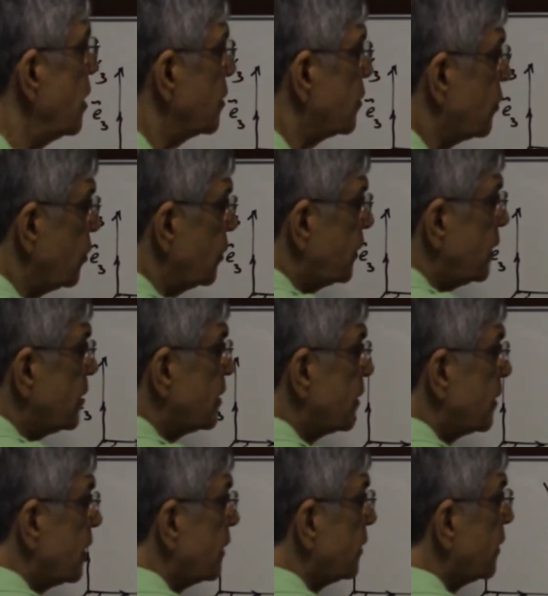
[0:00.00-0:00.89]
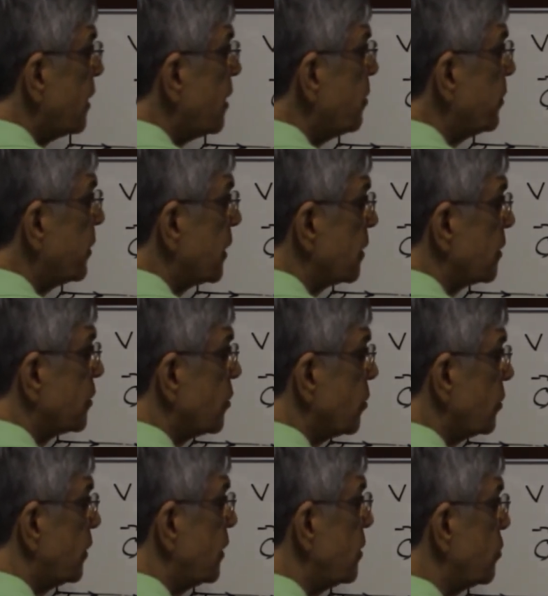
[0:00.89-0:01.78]
So this is the determinant,
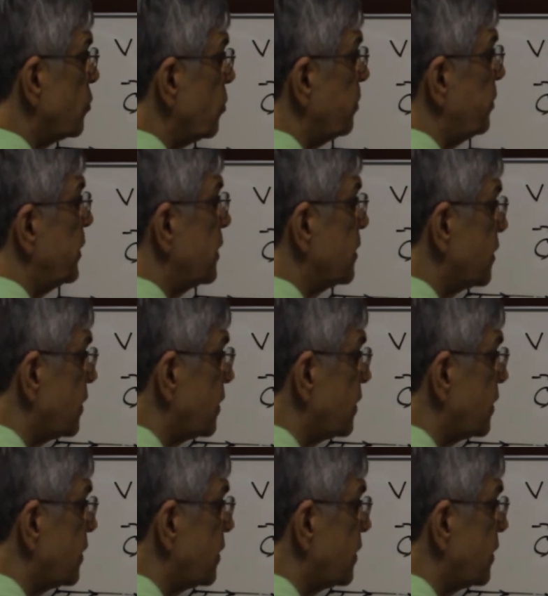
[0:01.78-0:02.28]
so this will be